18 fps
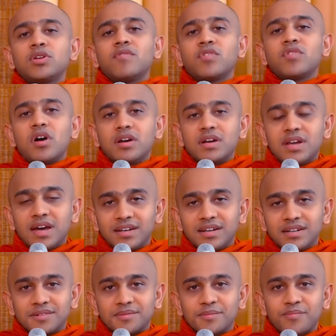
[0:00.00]
not done.
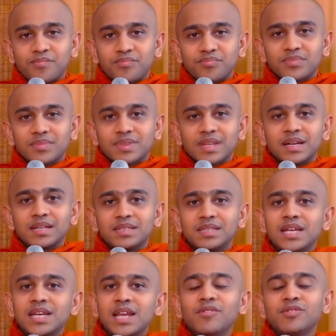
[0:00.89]

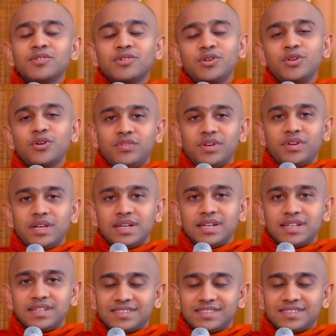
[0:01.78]
Then how should you feel?